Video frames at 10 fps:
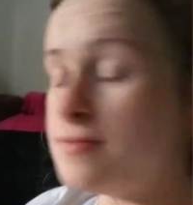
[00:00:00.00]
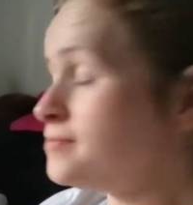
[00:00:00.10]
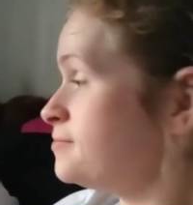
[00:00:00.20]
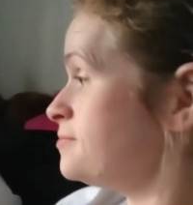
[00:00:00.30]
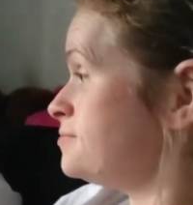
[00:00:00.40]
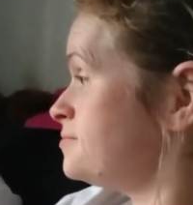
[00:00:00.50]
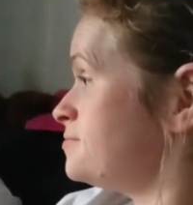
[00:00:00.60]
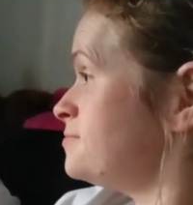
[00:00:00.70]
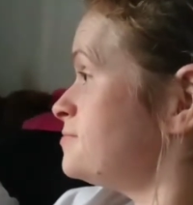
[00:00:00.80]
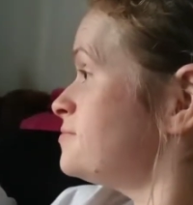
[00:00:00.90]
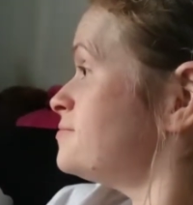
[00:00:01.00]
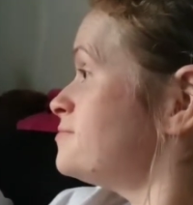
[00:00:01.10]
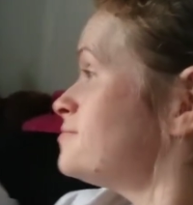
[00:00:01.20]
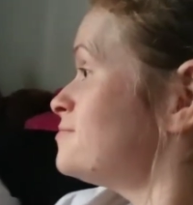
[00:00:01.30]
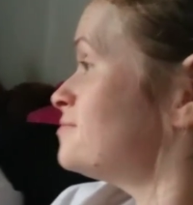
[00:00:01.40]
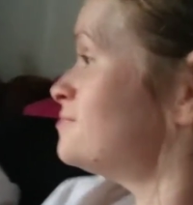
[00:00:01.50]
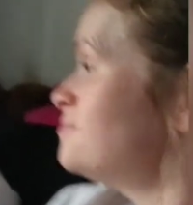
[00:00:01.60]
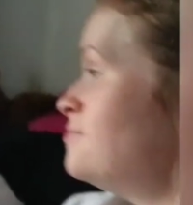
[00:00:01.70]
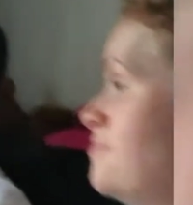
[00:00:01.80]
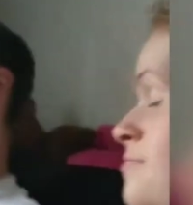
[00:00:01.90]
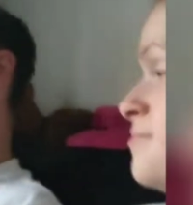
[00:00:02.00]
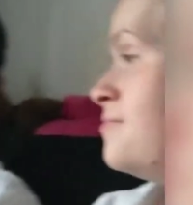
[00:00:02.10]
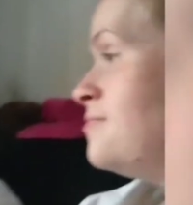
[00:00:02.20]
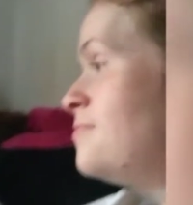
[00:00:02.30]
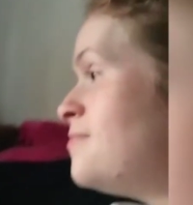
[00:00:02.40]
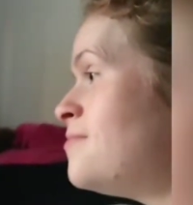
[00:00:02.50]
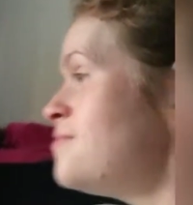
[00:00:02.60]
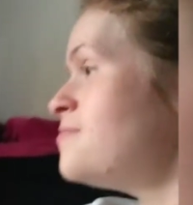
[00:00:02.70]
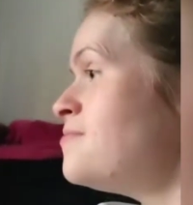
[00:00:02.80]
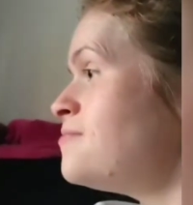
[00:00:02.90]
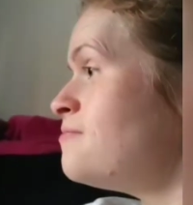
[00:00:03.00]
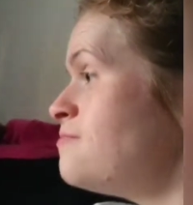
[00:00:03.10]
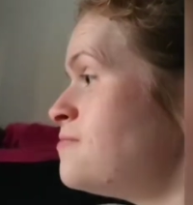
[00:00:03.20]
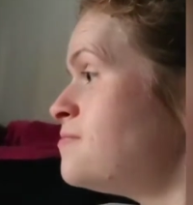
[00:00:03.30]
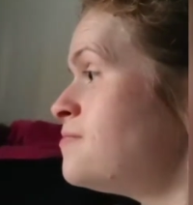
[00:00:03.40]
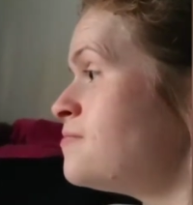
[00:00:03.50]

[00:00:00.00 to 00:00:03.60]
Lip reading: Yeah, we will. Or we can check the webpage.